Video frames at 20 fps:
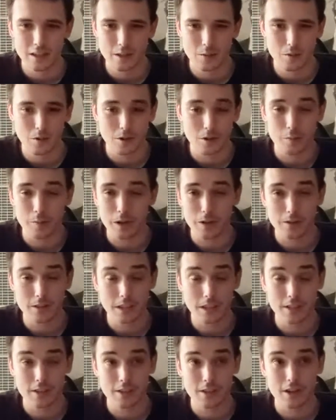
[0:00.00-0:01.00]
were about
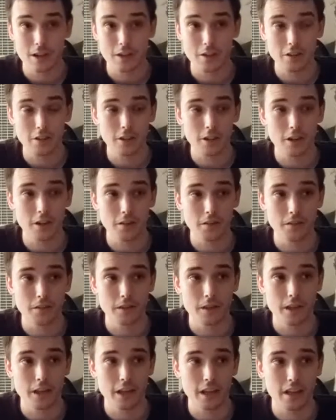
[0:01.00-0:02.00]
to get the gauntlet off,
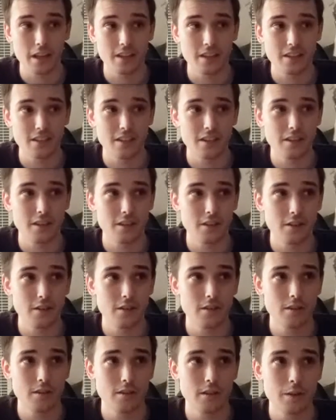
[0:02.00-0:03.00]
and
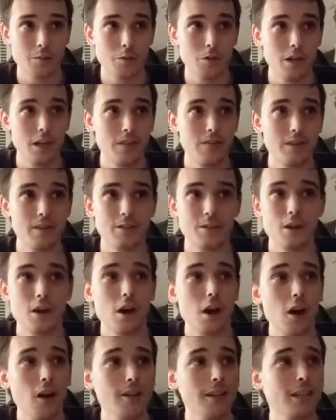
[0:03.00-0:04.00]
they weren't even
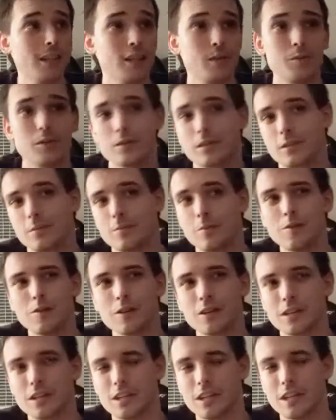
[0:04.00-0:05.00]
talking about
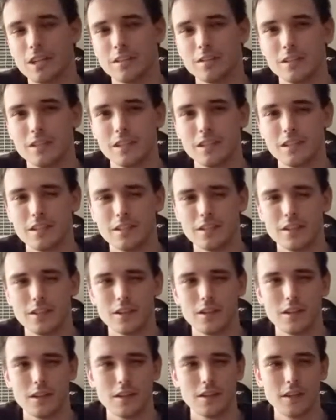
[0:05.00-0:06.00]
Gamora, and
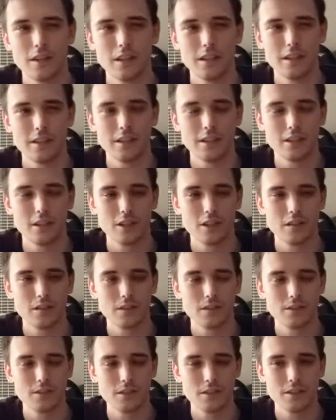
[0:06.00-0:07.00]
then all
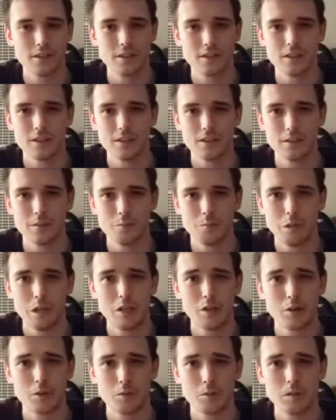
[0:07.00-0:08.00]
of a sudden
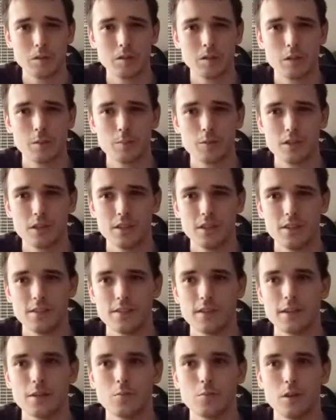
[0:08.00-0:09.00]
Peter Quill jumps in and
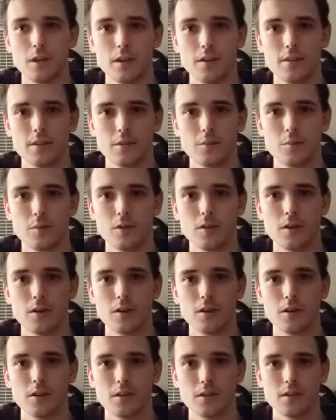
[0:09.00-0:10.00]
he's like, "Where is
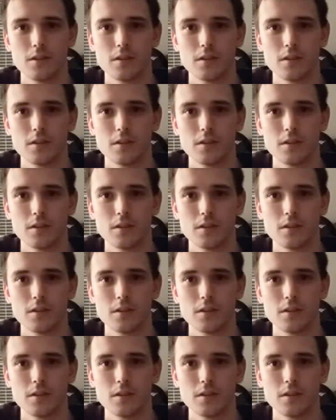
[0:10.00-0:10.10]
Gamora?"